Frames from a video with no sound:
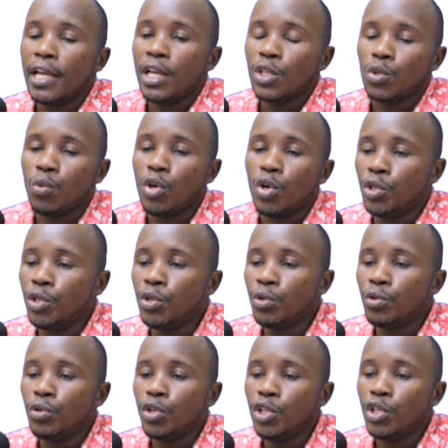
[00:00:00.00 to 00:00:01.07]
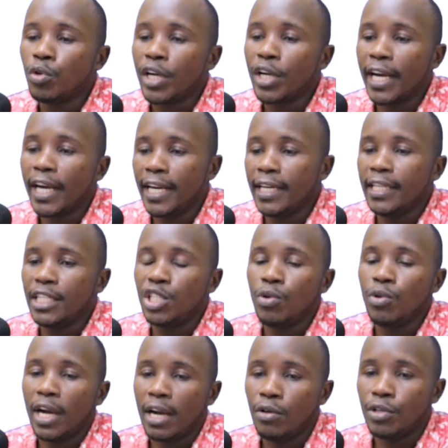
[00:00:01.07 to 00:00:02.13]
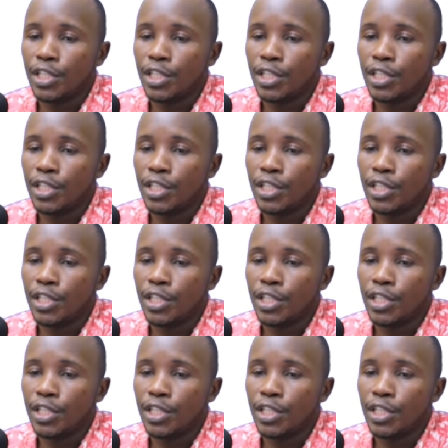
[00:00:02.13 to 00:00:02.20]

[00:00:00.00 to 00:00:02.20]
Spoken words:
So what you do, you credit your account